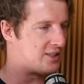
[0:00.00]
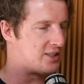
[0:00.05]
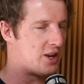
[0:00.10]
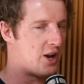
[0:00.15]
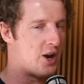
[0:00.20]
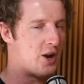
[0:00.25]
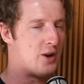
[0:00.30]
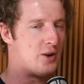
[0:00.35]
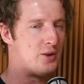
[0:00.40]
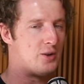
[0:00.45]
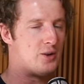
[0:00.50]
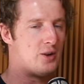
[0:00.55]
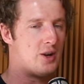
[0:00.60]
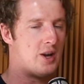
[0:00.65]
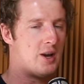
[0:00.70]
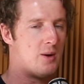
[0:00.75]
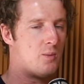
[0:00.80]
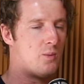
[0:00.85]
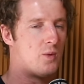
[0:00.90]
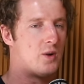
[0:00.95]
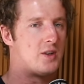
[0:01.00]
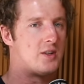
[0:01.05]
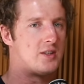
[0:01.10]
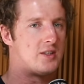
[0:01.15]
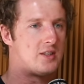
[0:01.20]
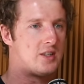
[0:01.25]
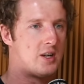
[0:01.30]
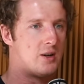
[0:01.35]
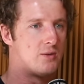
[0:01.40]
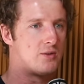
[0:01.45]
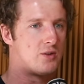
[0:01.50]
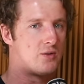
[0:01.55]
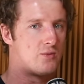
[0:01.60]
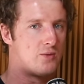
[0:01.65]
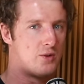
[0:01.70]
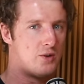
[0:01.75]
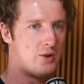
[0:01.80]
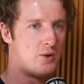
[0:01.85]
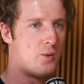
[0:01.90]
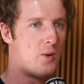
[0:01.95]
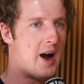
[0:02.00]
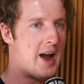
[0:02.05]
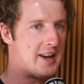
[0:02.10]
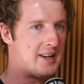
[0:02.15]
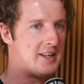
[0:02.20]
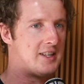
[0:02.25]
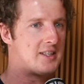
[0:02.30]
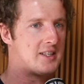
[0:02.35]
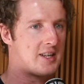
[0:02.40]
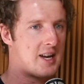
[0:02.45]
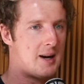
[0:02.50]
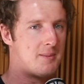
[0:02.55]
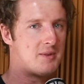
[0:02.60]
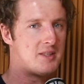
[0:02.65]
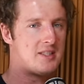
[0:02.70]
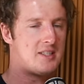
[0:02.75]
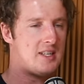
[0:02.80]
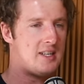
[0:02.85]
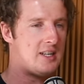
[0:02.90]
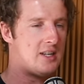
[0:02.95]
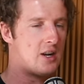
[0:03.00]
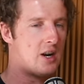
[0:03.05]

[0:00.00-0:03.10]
So it was a rude awakening to come to Sydney.